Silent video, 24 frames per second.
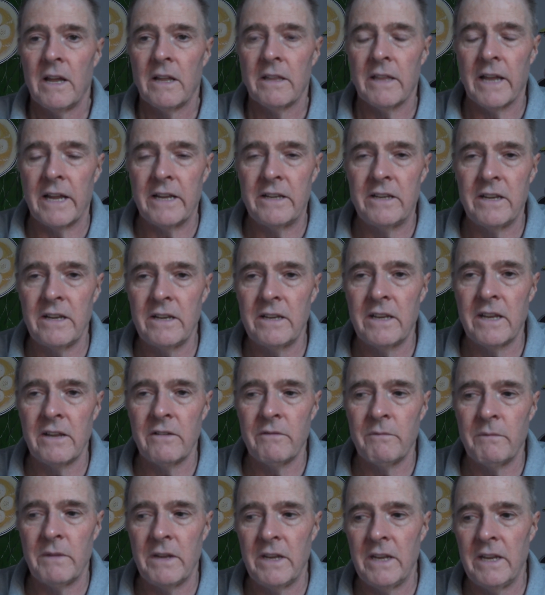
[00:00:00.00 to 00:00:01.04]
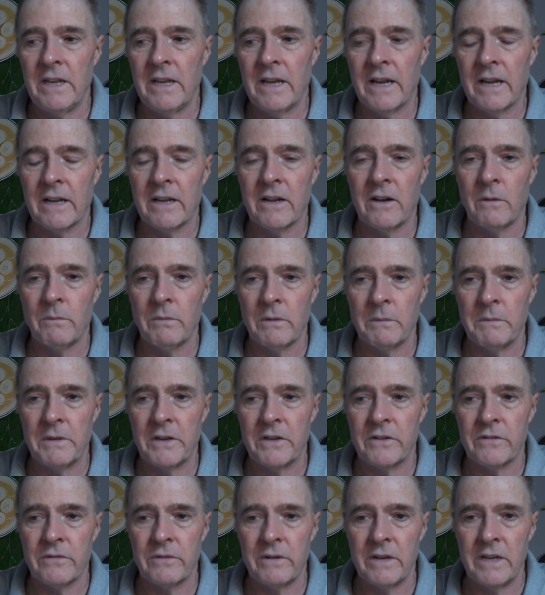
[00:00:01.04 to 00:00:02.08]
they did give me
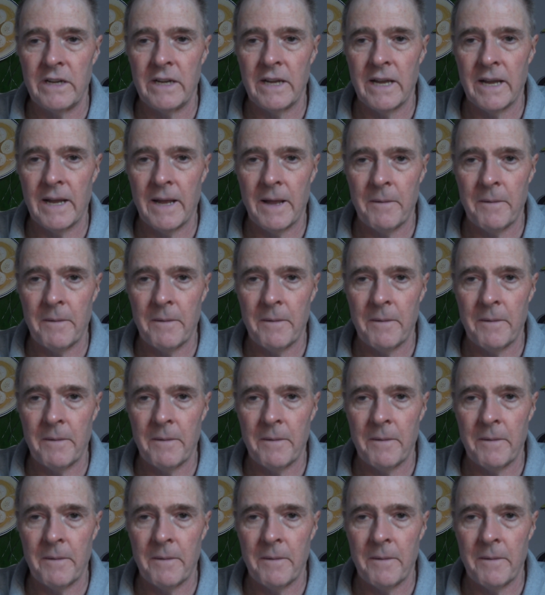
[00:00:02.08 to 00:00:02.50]
complimentary